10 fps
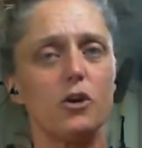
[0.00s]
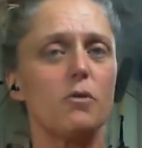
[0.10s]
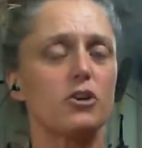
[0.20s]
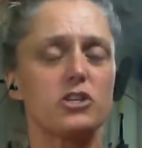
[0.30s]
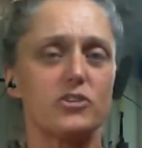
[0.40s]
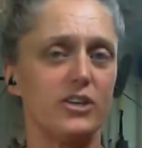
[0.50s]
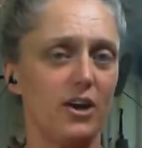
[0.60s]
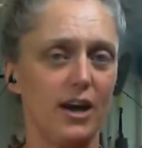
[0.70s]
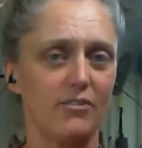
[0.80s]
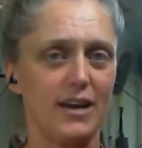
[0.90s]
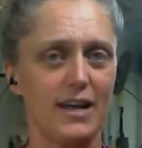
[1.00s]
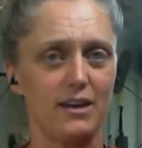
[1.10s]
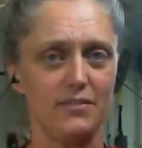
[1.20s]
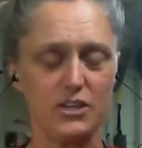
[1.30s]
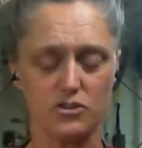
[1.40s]
monitoring your heart rate out
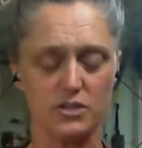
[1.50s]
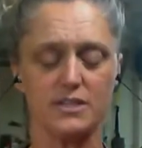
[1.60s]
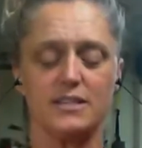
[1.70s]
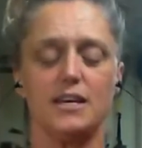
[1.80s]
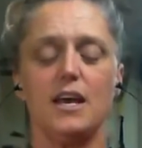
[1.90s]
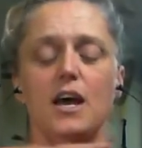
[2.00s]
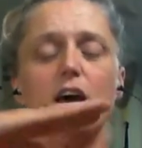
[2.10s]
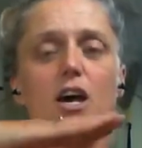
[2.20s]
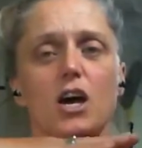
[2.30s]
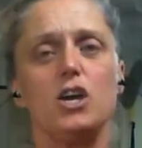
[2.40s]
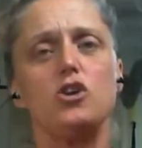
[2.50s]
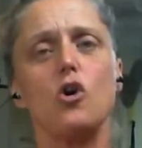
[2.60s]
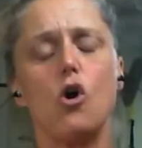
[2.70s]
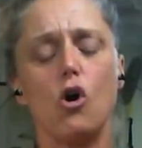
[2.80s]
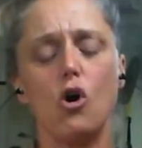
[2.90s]
of interest,
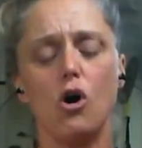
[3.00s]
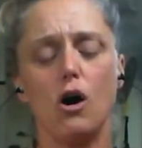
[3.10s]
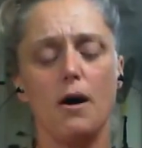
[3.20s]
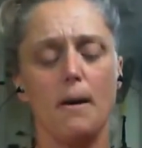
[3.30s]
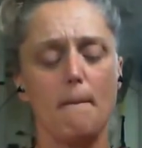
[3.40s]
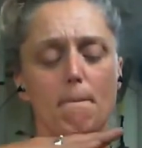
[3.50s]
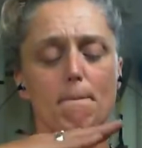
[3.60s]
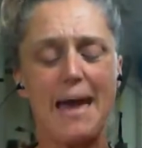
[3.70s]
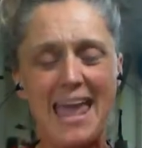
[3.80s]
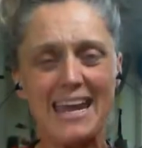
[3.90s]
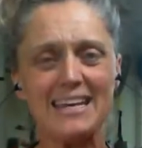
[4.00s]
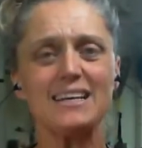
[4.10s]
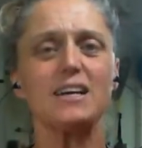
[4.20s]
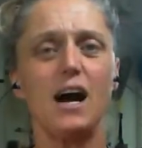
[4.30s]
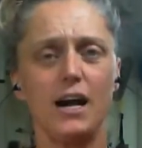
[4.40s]
your main
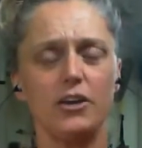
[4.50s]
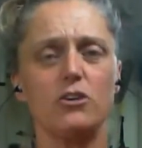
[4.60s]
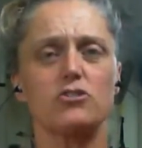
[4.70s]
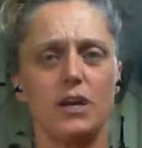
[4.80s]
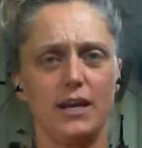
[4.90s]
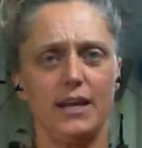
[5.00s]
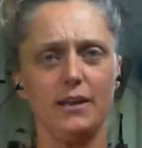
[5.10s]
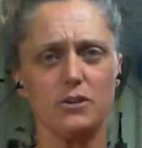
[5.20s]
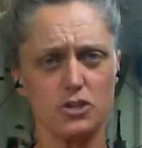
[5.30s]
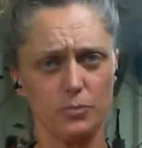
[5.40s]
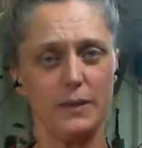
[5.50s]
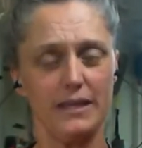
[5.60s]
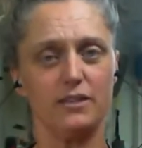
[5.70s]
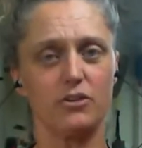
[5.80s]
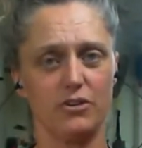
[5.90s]
cardio training should be
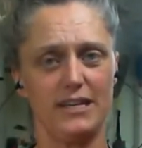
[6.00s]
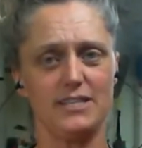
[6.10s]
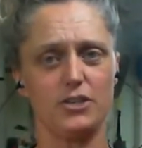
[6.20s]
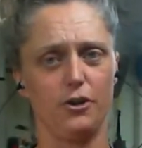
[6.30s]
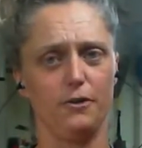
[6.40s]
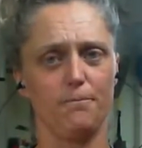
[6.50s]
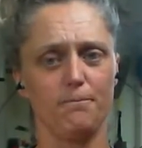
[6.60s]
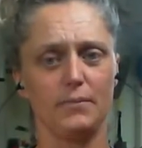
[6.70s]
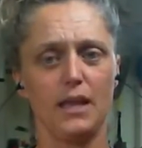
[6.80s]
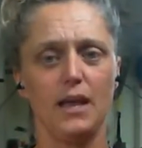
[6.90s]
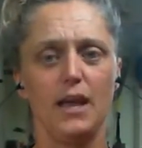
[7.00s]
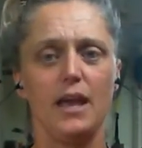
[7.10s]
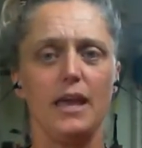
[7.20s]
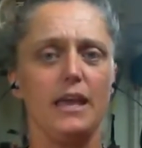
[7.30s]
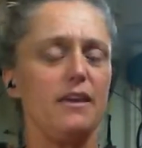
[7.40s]
in the green zone.
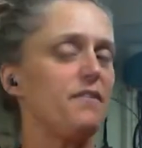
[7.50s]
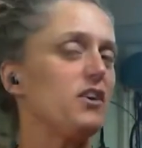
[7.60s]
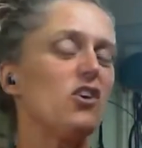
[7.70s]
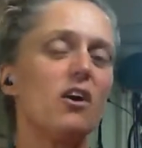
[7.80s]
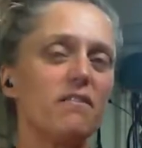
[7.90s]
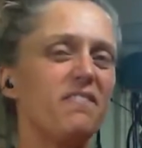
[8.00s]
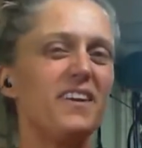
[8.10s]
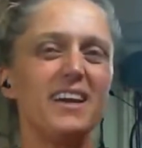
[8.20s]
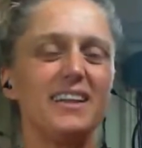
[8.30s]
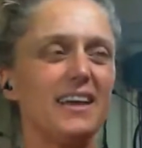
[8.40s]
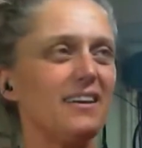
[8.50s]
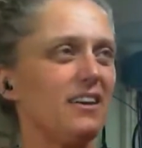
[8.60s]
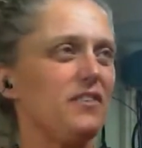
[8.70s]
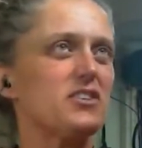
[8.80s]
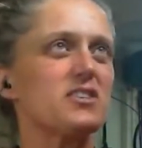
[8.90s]
If you're not feeling,
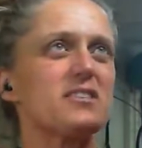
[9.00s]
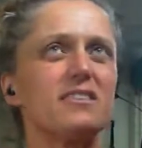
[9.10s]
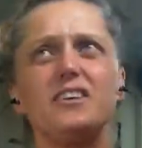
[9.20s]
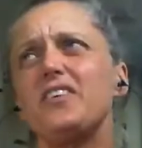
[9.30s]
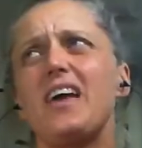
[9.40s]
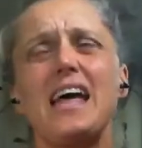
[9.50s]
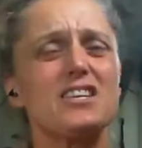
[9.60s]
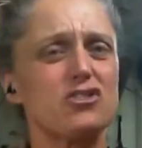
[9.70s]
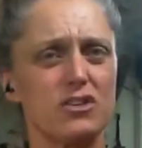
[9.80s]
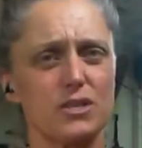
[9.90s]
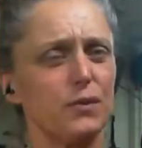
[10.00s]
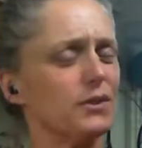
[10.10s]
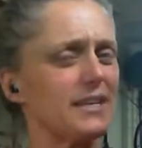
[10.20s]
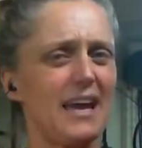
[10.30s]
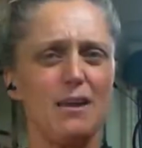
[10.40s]
if you had a
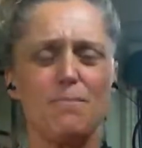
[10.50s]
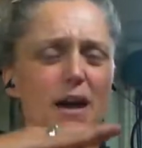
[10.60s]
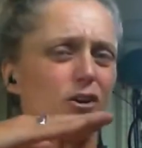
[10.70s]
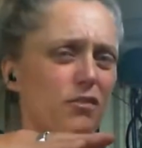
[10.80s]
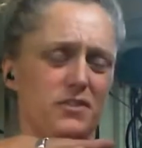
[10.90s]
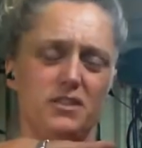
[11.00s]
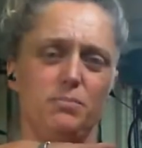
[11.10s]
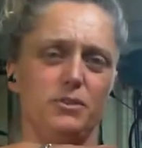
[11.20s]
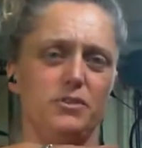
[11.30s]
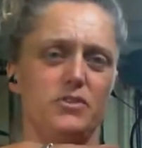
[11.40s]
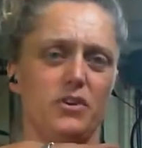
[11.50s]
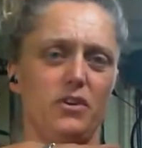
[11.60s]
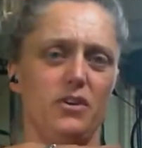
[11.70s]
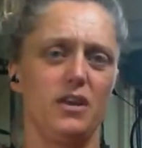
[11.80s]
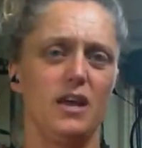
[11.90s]
stressful day, back off to the blue
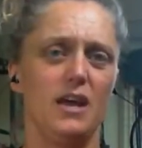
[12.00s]
zone.